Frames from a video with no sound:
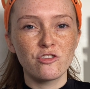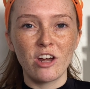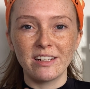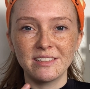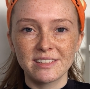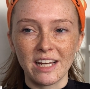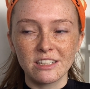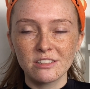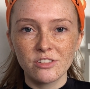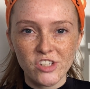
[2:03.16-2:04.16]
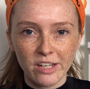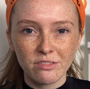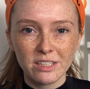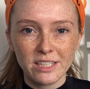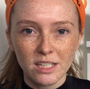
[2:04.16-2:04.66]
dry skin
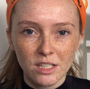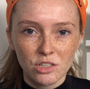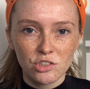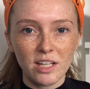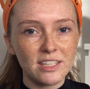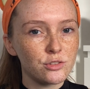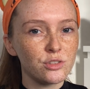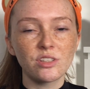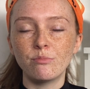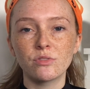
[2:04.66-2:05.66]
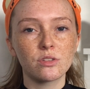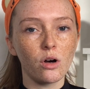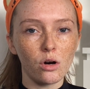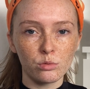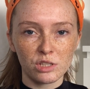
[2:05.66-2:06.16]
generally, so I like to use something
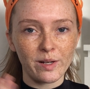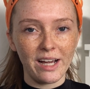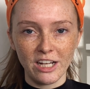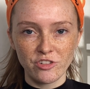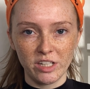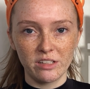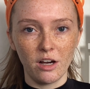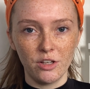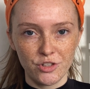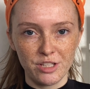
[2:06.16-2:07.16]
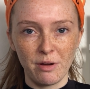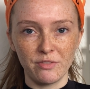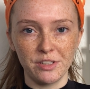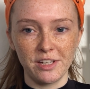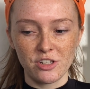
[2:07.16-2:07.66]
always quite hydrating underneath my
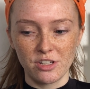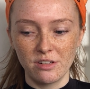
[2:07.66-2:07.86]
foundation.